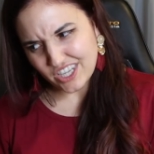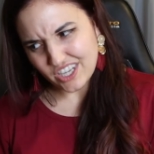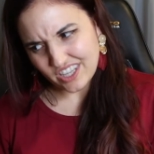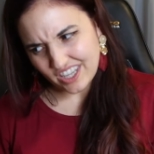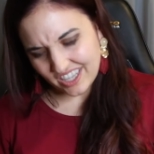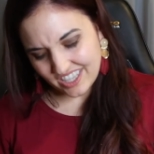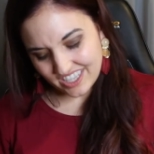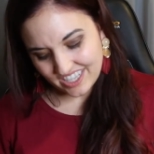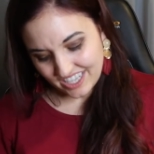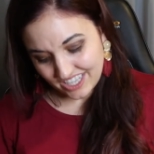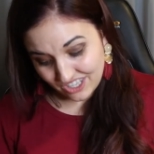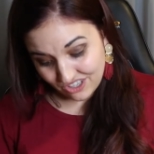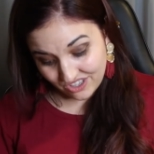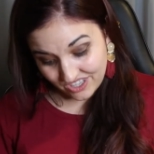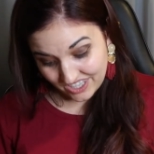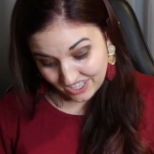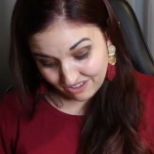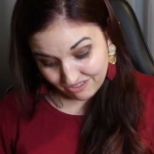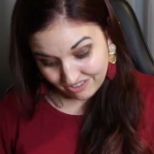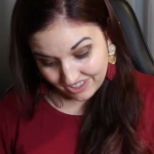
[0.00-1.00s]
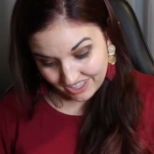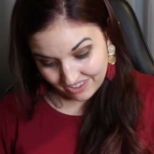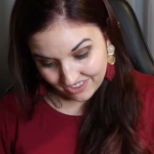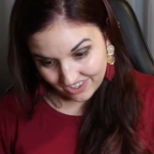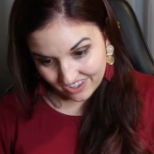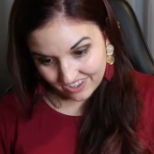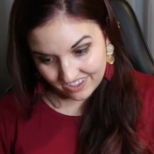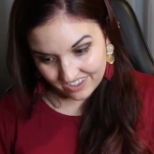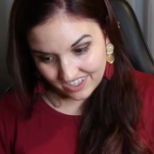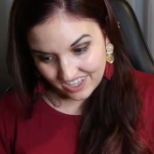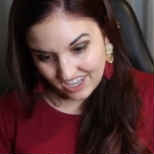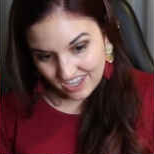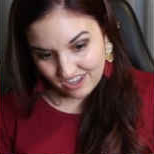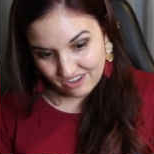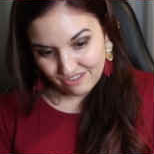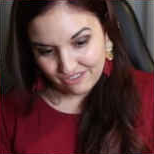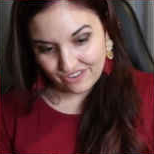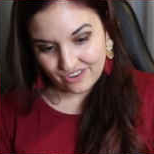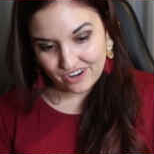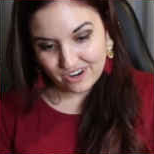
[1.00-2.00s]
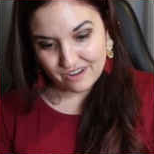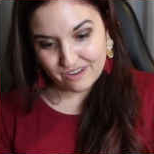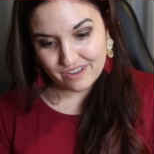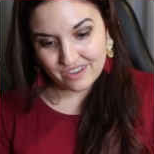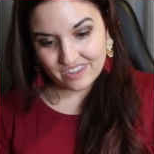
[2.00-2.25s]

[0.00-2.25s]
that's an interesting flavor for,